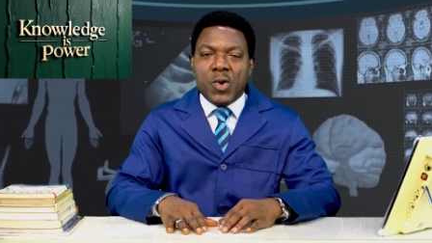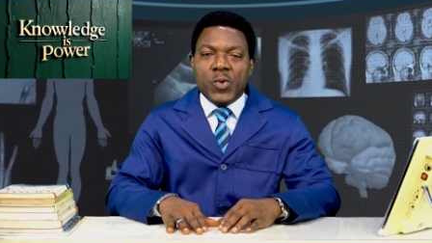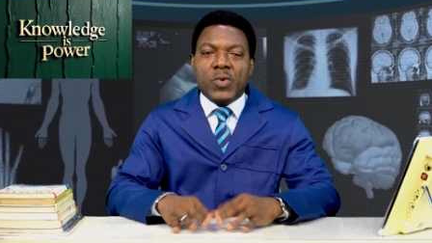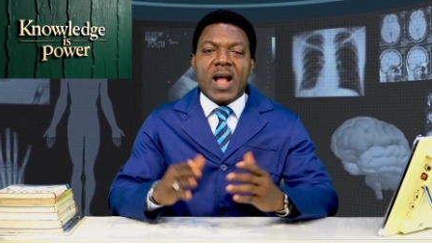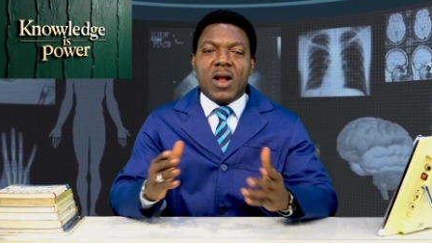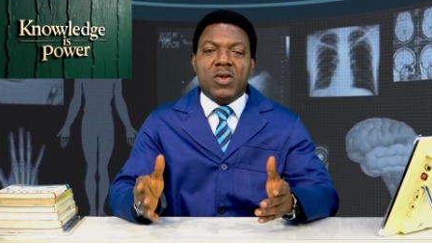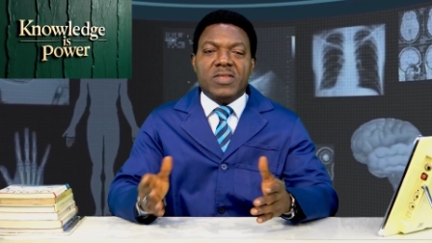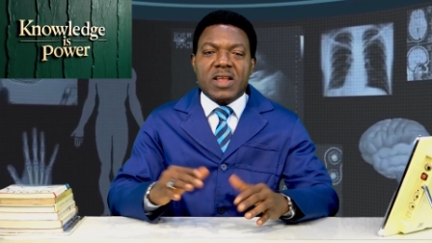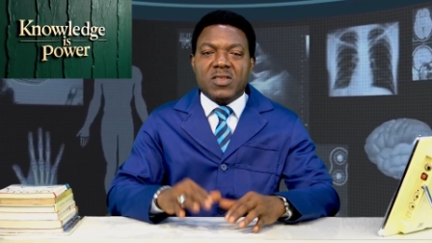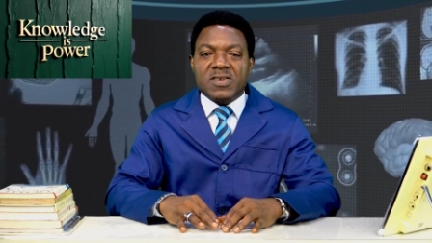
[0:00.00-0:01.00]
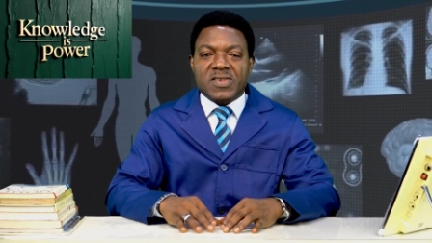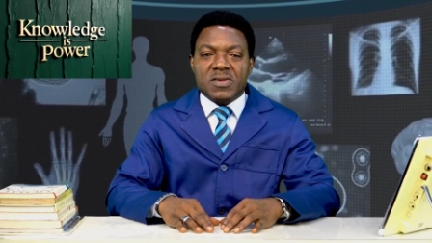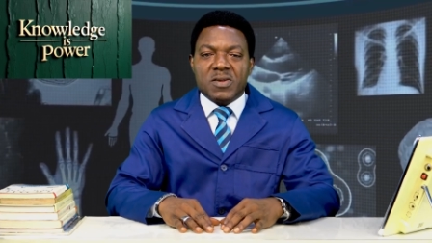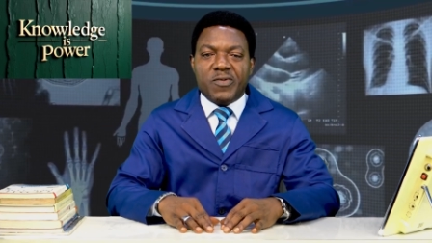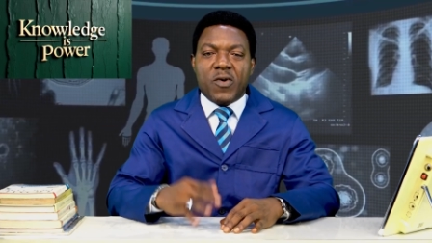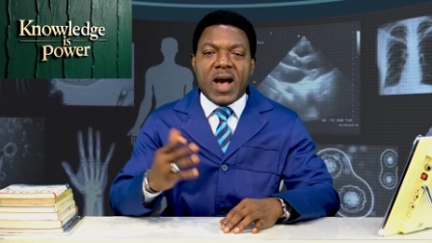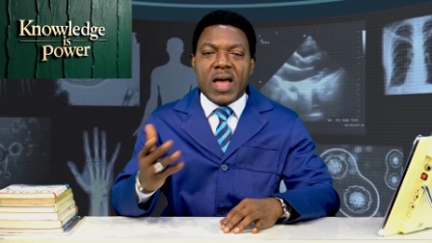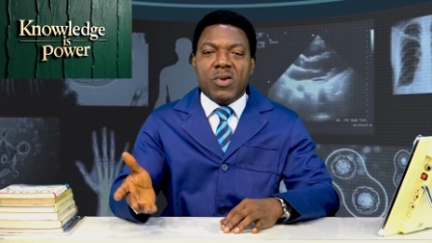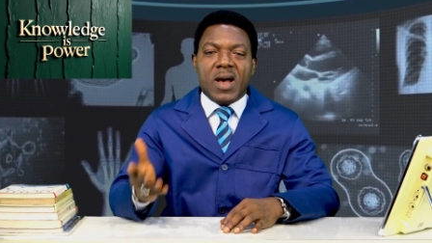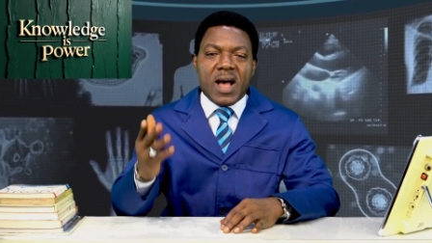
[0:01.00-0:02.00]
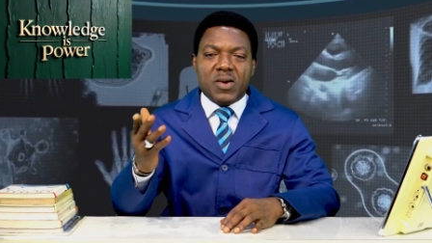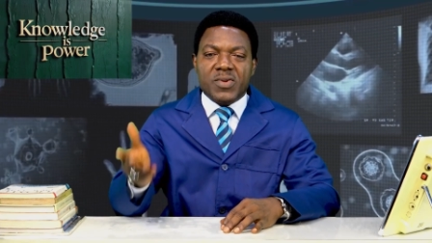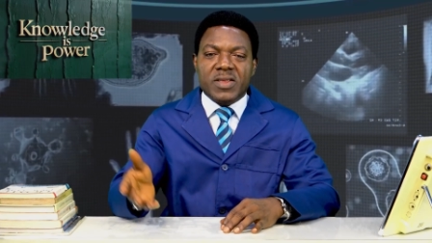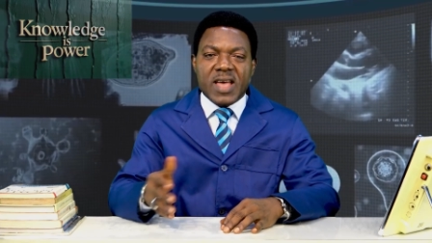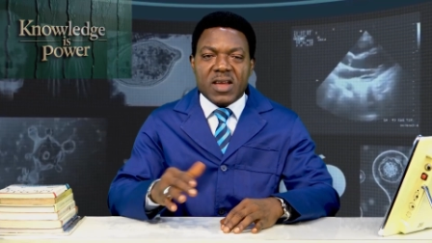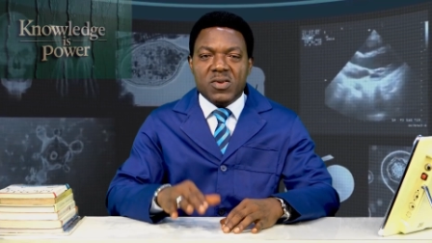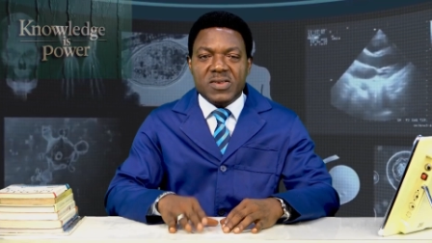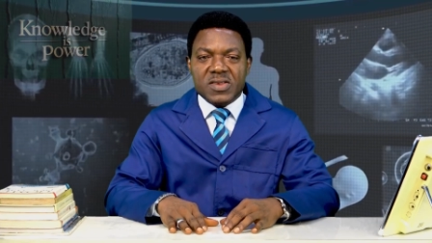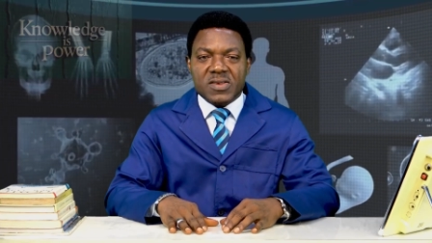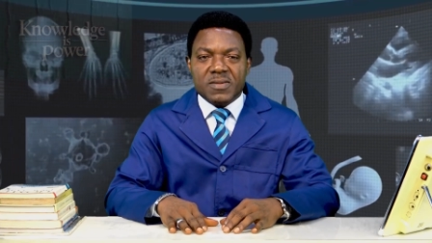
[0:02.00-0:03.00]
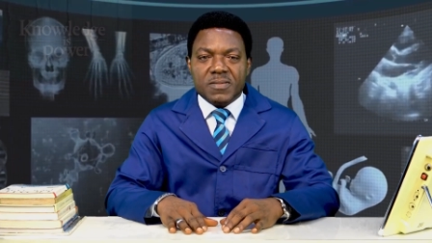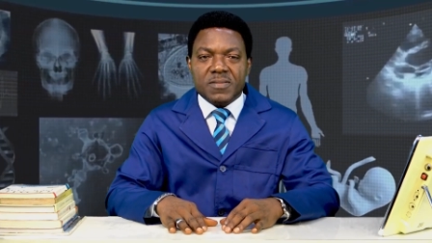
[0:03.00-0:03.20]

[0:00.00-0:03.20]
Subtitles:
You can contact us for your accurate diagnosis.